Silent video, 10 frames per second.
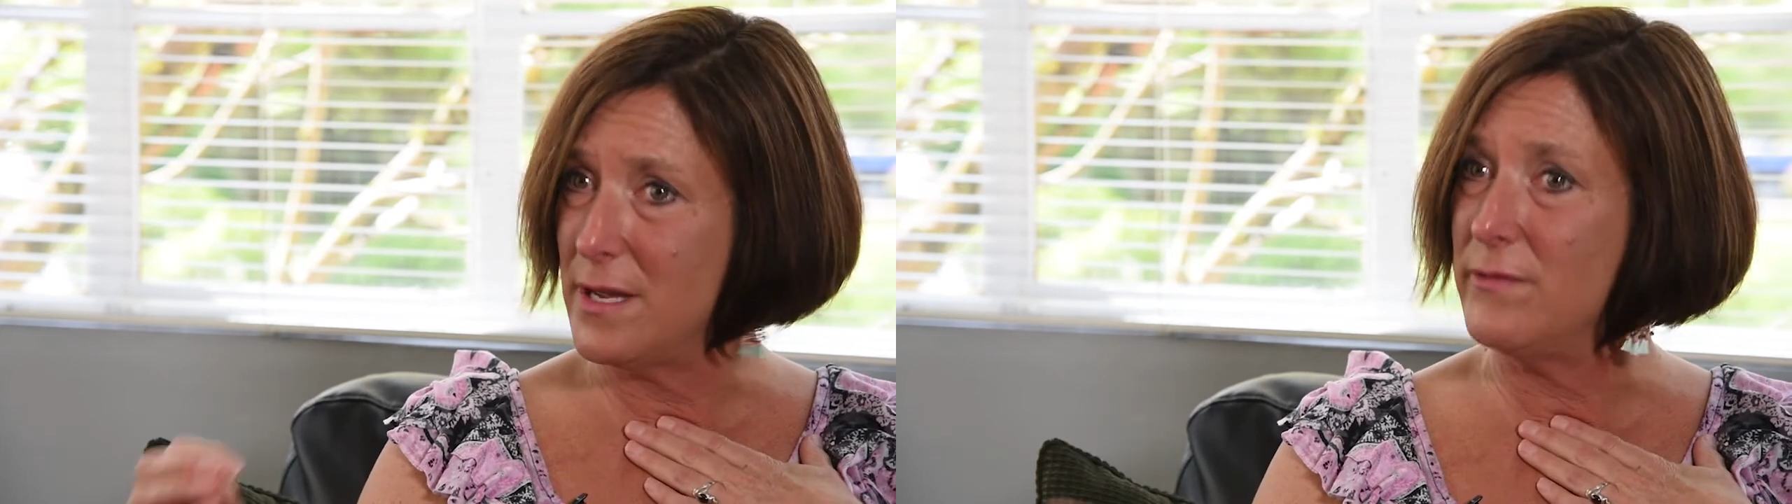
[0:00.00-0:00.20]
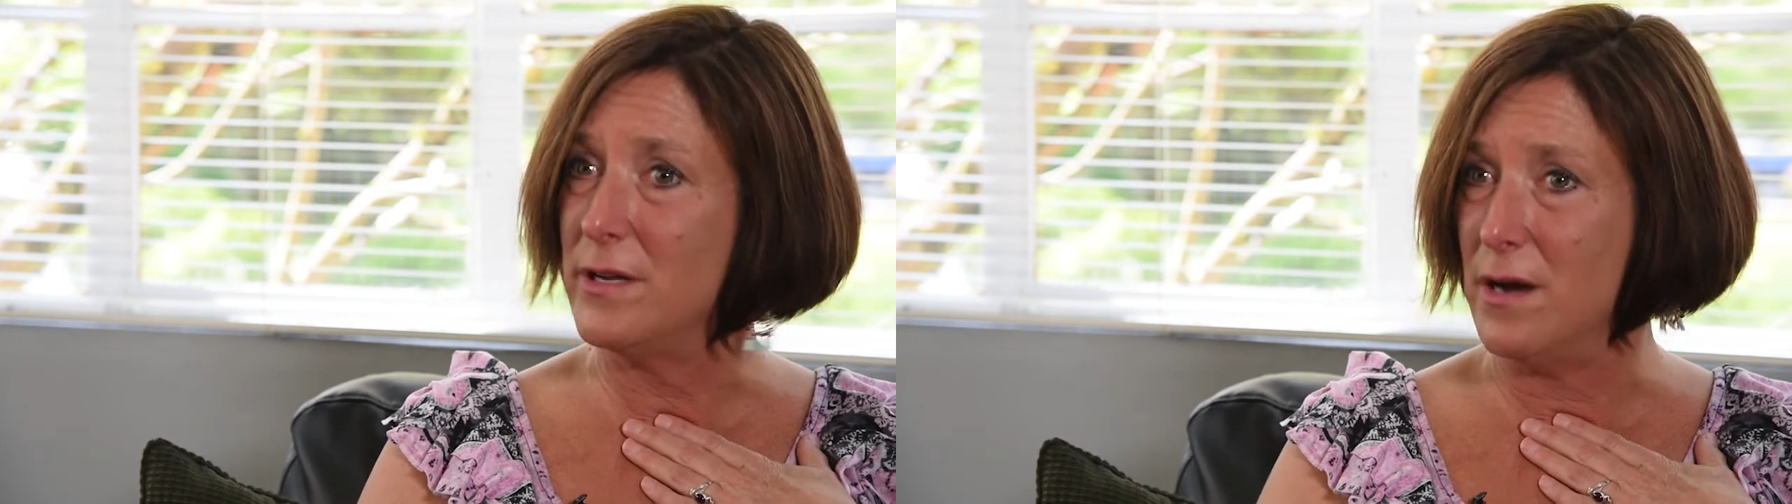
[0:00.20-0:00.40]

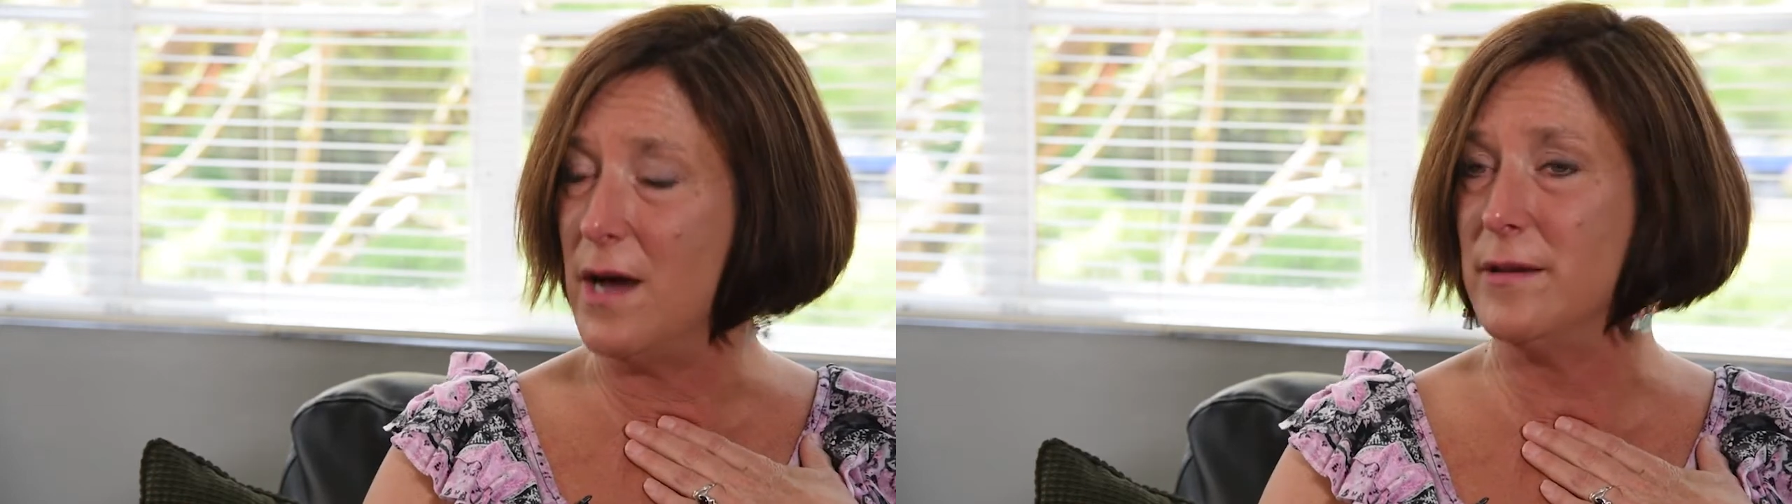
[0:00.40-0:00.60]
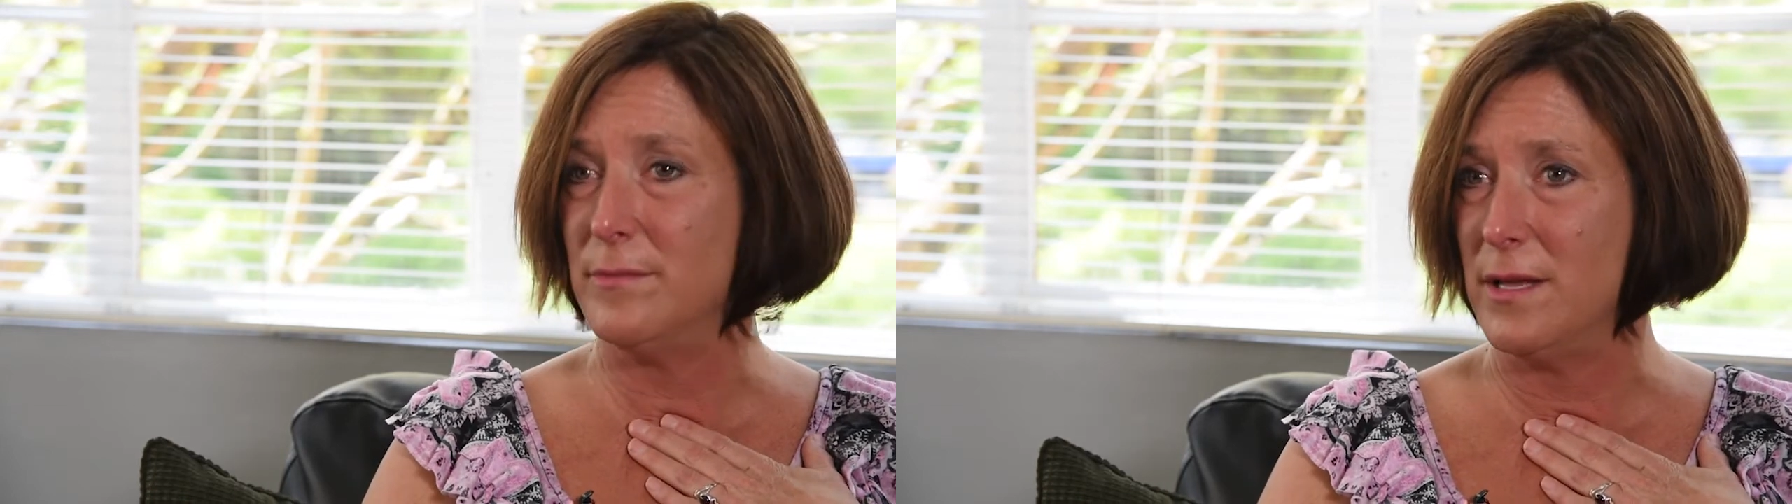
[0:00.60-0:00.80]

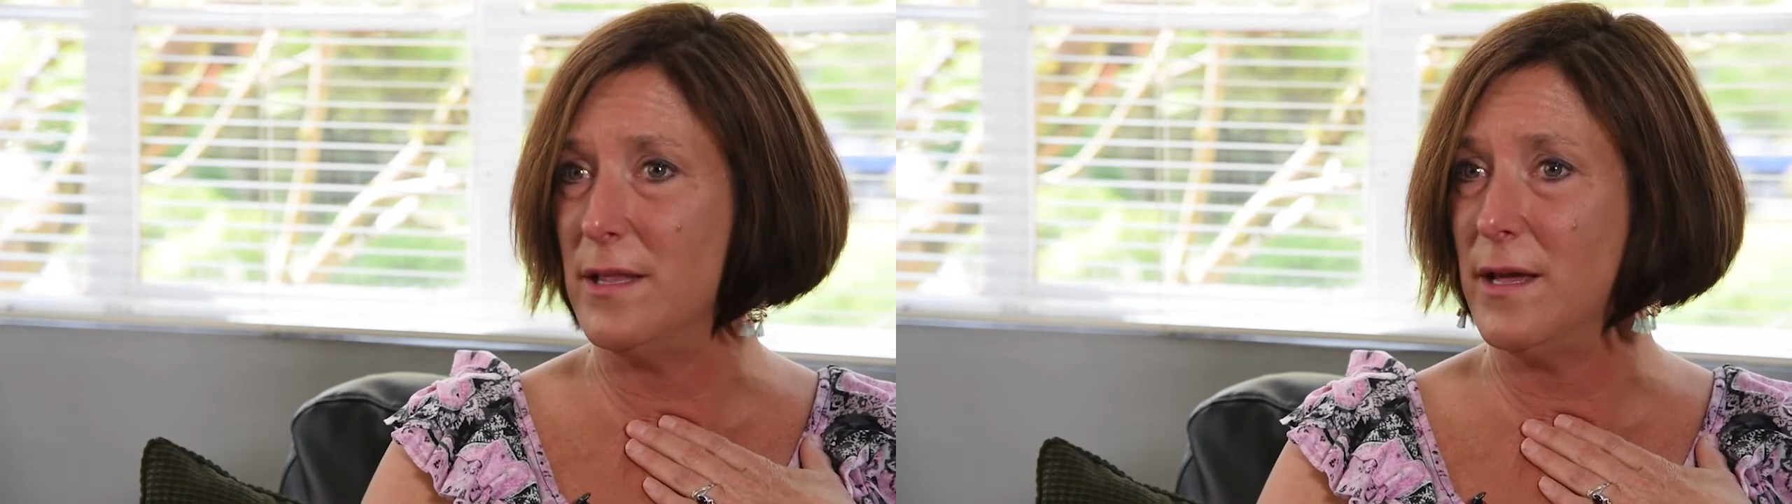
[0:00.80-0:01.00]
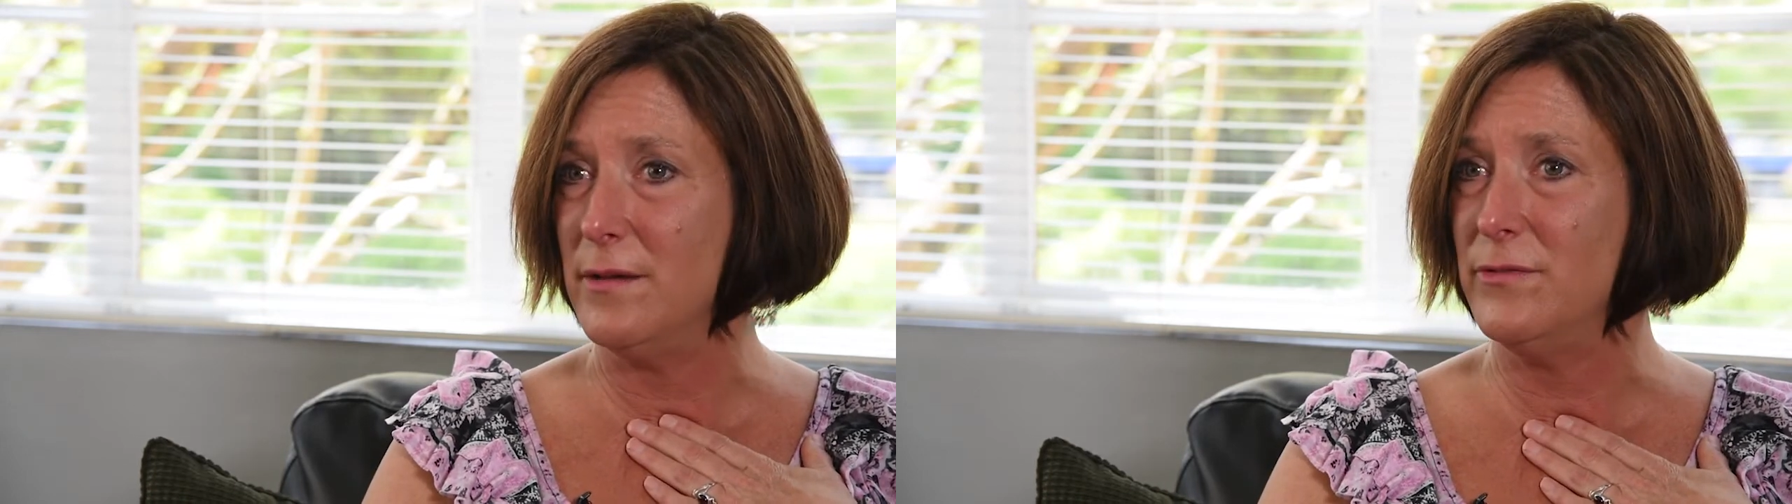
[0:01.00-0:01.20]

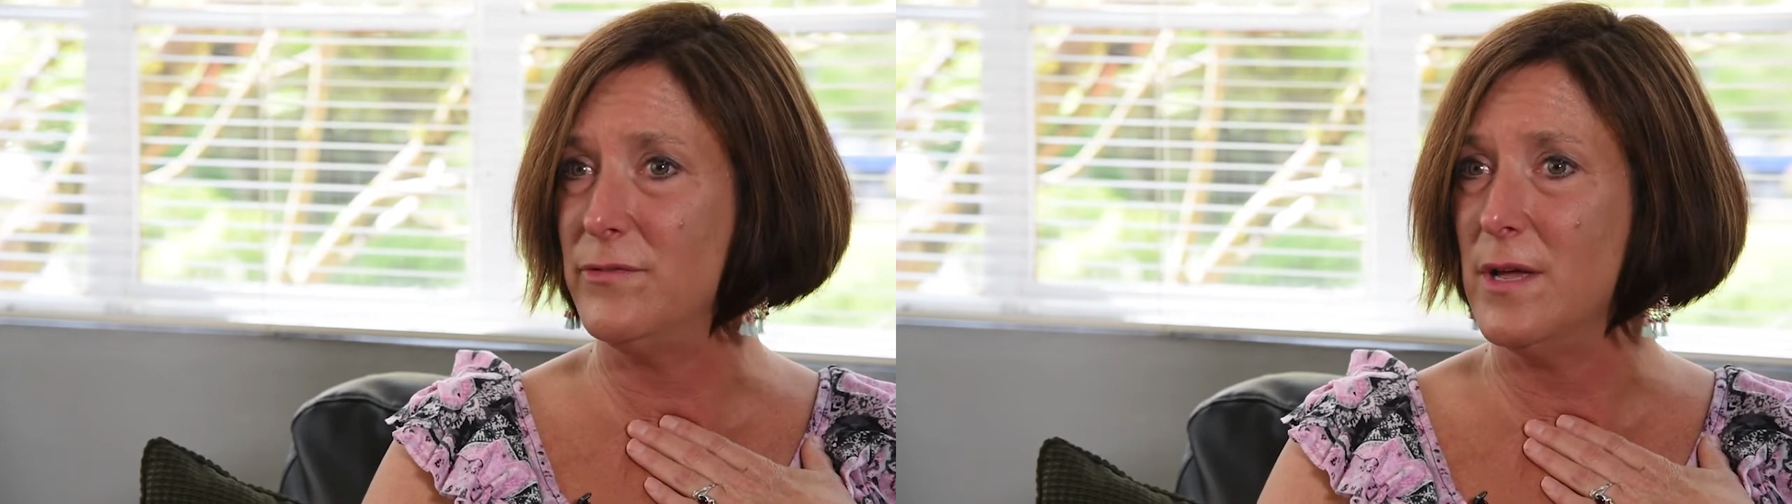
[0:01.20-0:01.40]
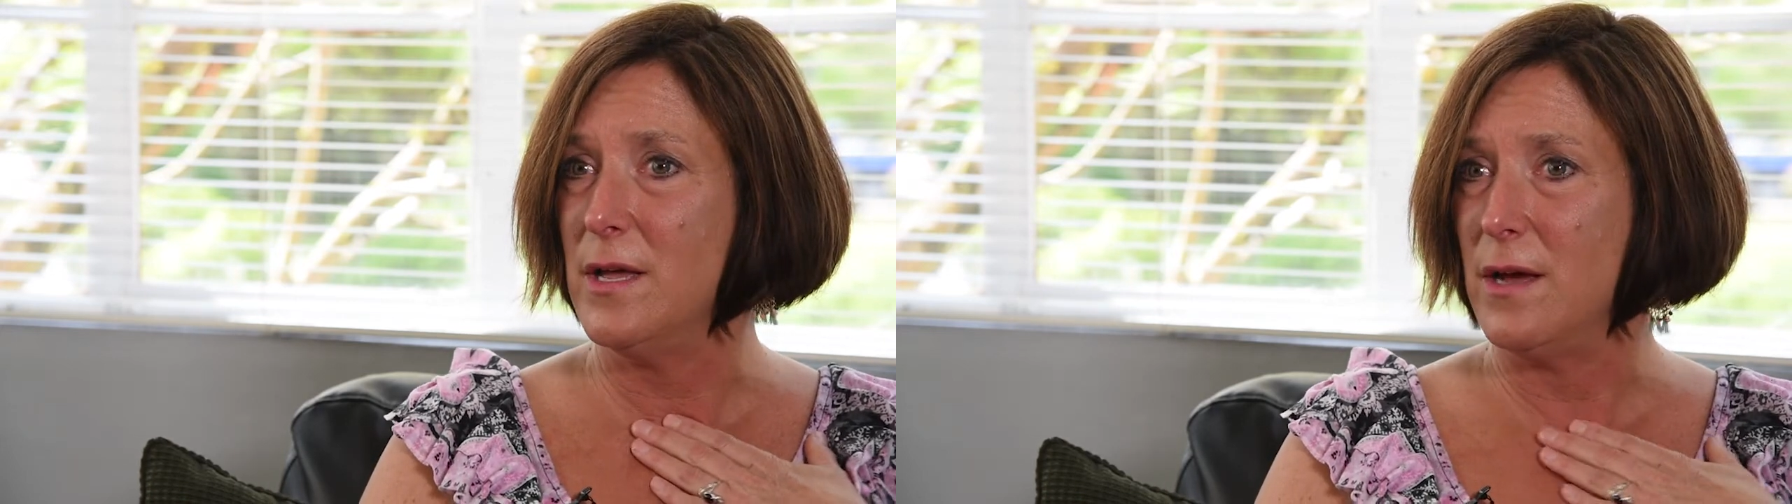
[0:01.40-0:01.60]

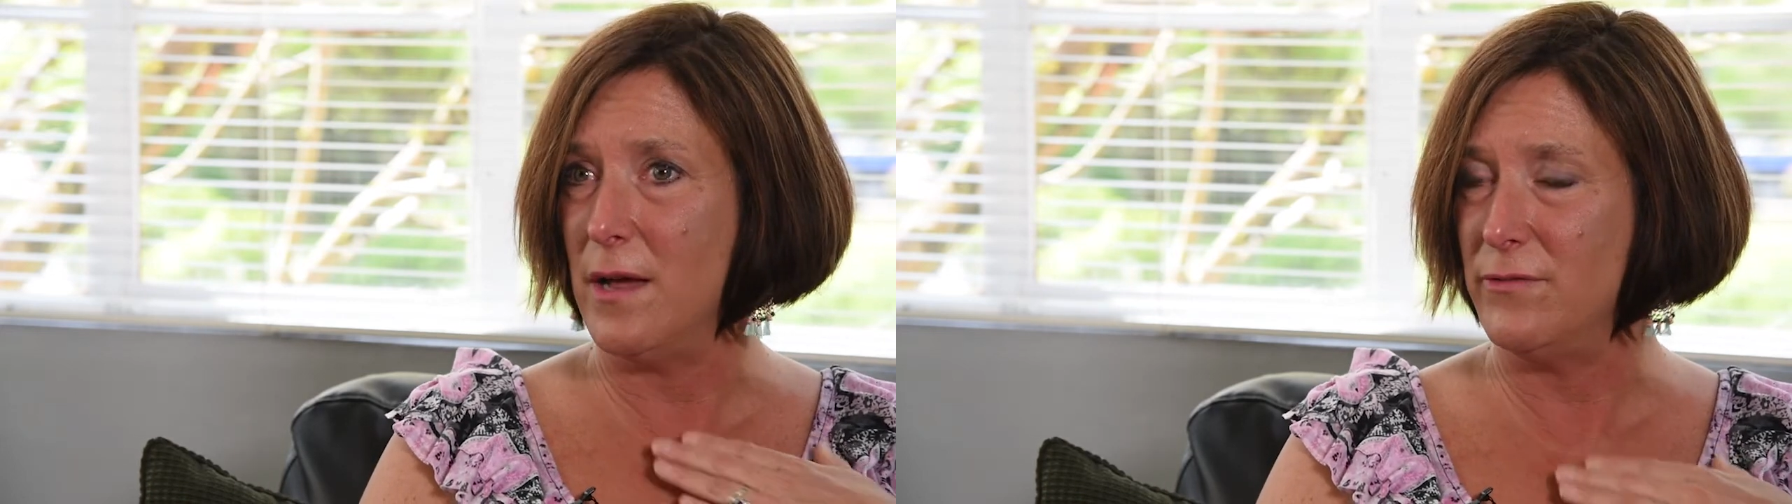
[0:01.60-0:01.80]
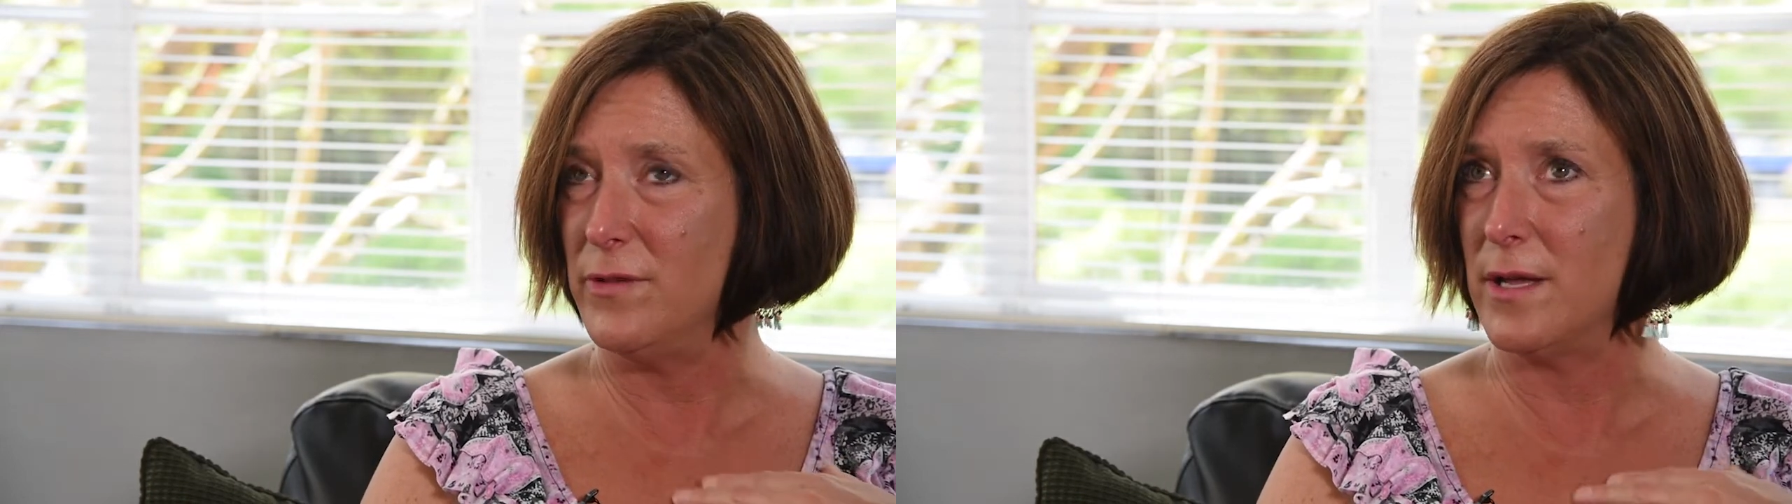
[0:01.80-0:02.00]

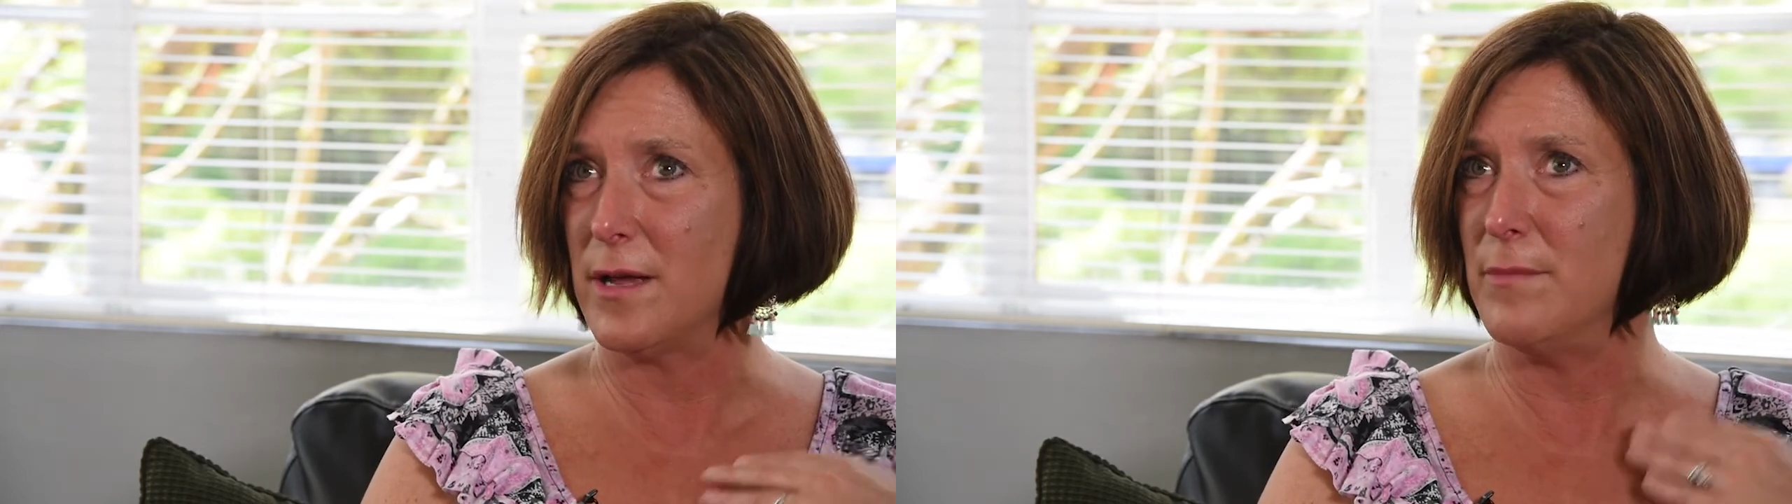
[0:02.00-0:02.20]
I feel like